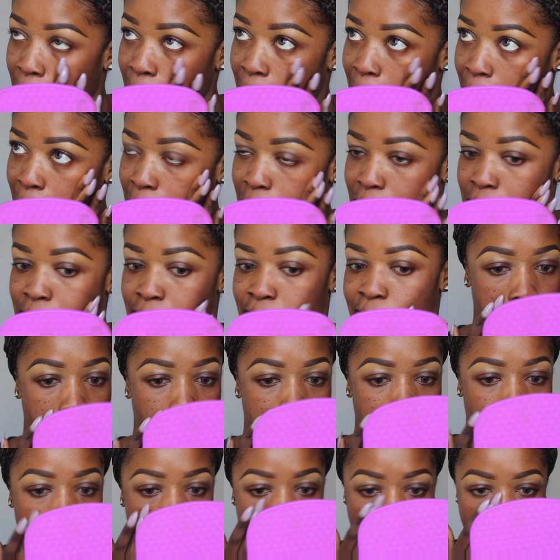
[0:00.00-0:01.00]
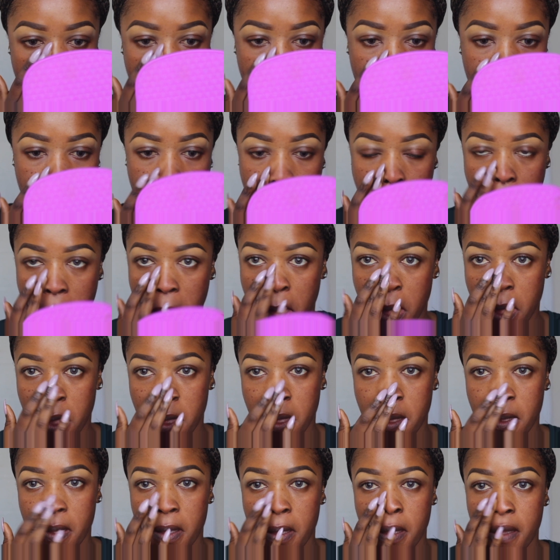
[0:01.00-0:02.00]
my skin using my Black Hawk mattifying
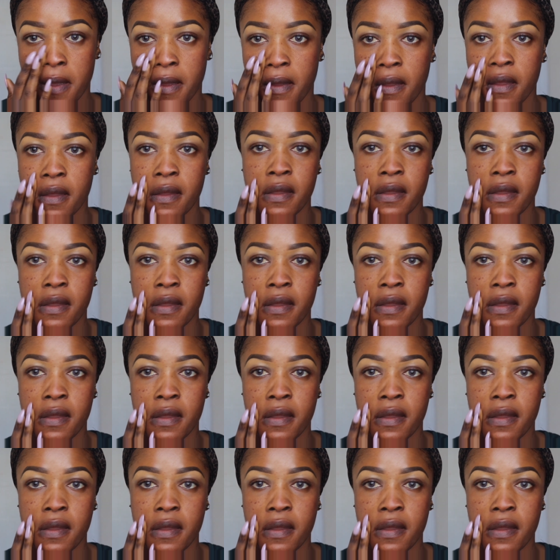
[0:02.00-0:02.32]
primer,